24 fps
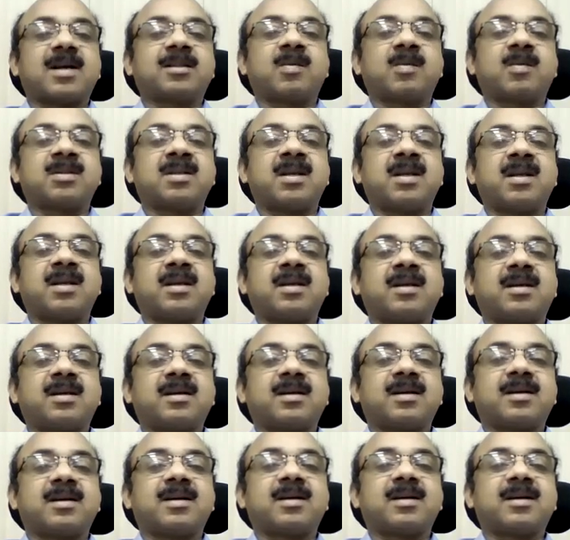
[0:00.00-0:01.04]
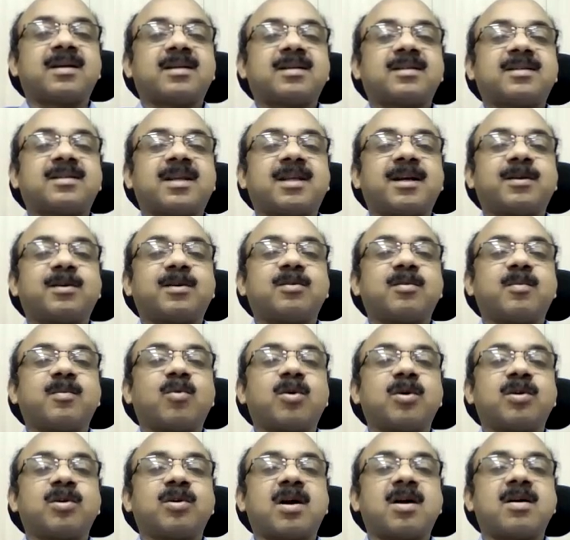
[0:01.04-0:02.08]
Otherwise, any no. selective...
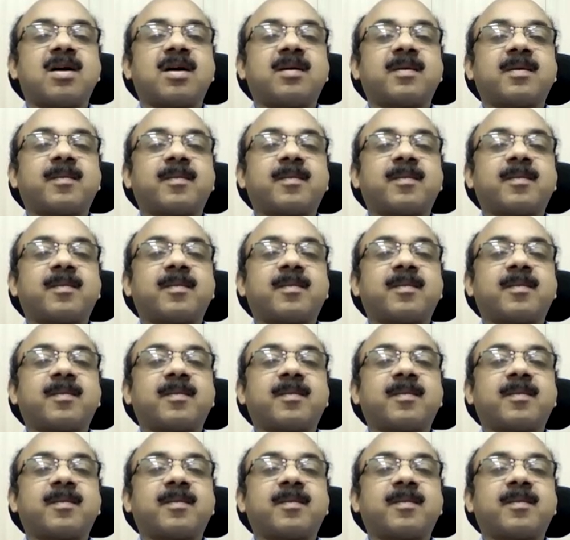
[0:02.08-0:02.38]
Current, aff-